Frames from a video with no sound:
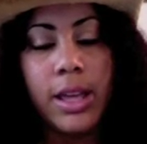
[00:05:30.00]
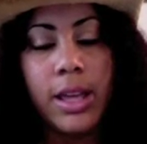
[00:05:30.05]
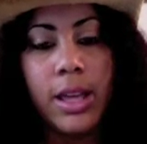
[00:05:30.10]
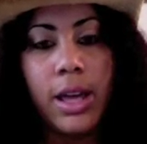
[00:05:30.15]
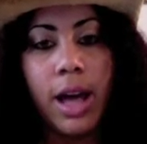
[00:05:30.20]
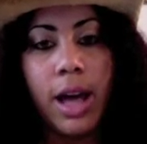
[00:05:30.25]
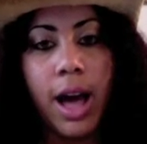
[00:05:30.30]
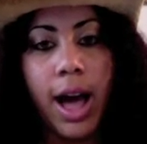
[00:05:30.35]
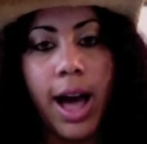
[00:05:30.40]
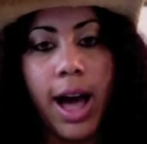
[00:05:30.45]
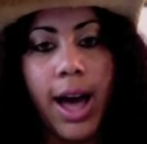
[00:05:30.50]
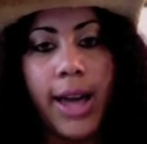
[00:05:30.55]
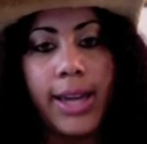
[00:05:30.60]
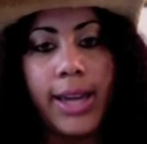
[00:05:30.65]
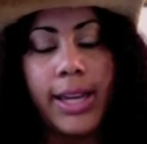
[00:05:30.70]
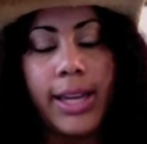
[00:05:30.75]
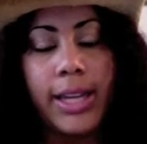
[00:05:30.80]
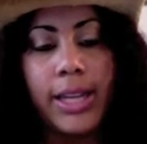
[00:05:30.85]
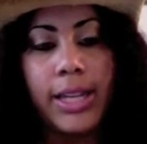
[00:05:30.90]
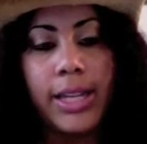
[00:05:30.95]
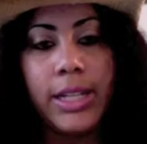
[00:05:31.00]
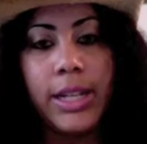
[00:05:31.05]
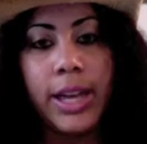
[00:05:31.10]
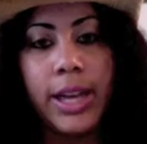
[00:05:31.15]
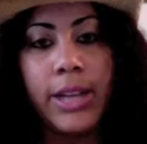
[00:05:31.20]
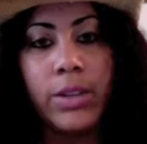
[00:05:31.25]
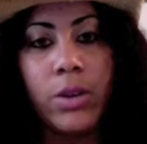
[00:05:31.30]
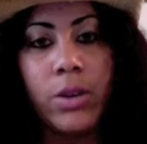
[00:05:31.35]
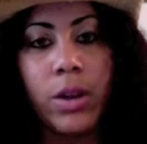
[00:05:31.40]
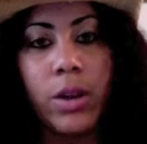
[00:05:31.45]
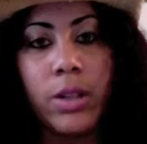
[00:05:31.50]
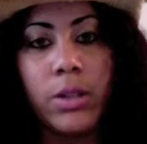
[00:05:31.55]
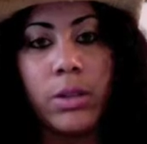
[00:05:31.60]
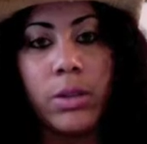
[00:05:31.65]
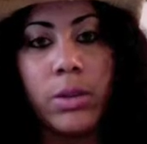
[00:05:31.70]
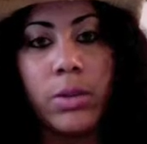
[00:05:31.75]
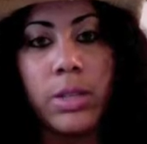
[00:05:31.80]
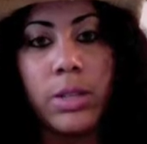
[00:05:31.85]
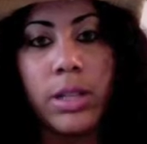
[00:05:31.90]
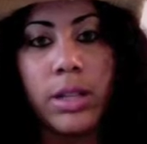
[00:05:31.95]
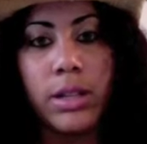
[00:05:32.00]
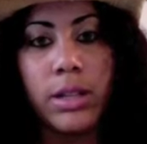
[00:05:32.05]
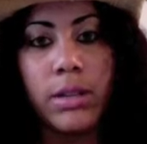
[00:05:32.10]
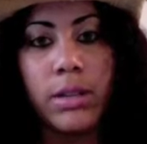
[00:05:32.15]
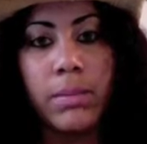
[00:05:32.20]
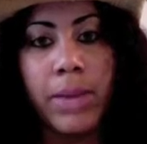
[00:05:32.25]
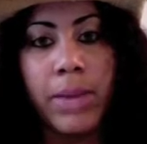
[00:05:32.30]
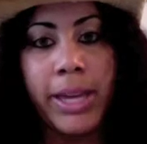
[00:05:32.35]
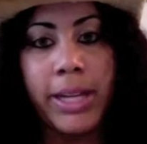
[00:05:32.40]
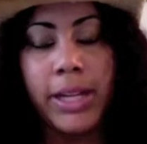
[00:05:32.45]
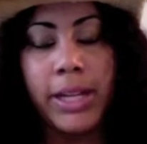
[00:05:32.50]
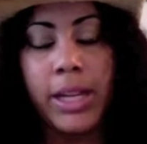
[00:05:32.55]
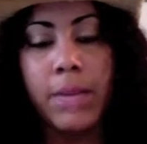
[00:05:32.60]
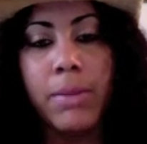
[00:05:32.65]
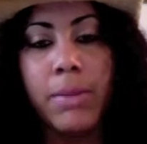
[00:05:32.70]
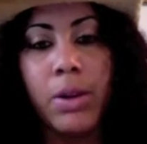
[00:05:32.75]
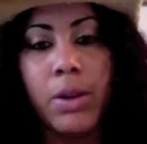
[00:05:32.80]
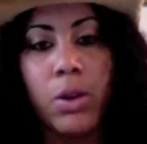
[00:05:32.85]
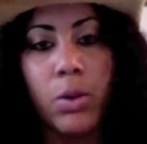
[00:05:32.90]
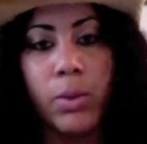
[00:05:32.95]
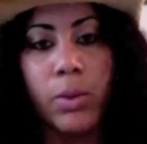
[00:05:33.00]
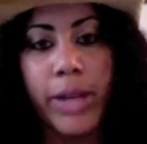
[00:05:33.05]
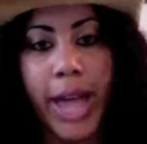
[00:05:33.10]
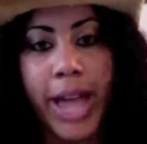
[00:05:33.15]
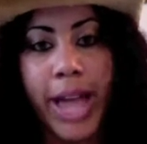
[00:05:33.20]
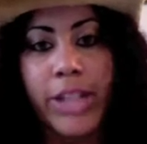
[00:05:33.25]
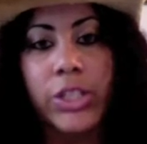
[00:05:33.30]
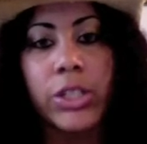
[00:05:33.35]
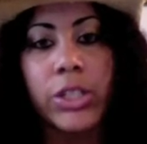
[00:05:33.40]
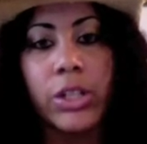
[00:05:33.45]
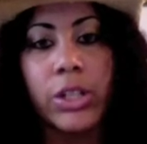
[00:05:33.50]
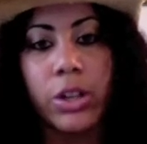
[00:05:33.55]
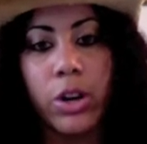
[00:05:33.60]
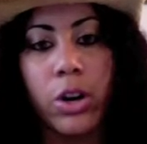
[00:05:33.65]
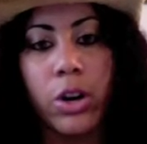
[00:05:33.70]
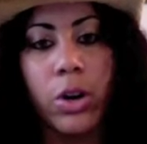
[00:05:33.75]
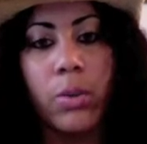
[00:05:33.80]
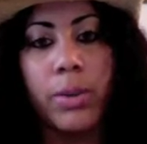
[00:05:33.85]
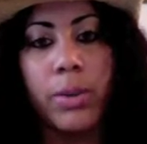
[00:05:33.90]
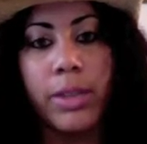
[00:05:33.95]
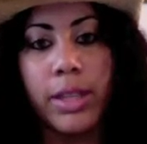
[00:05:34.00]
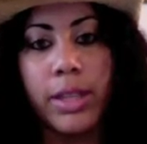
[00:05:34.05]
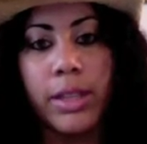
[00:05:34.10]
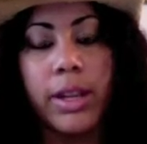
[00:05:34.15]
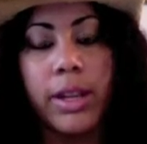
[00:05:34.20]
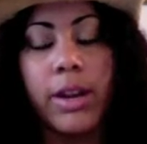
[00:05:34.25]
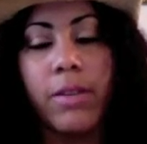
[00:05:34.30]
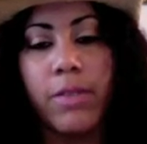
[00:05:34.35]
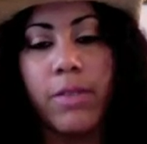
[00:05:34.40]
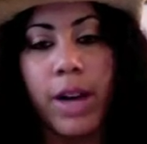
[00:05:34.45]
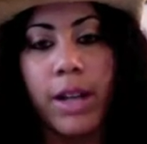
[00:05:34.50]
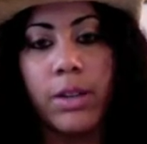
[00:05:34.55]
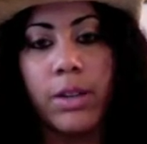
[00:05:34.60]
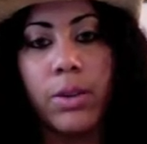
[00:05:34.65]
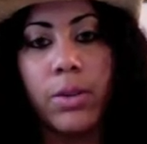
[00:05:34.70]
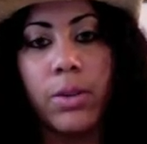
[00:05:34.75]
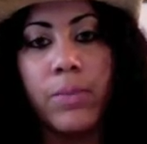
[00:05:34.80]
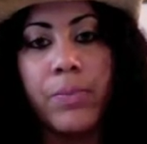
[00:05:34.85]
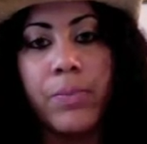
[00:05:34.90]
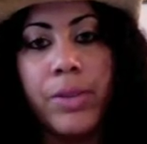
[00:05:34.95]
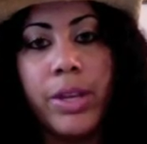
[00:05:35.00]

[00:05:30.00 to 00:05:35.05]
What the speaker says: a high heat, and you're also making a chemical reaction occur within the hair follicle.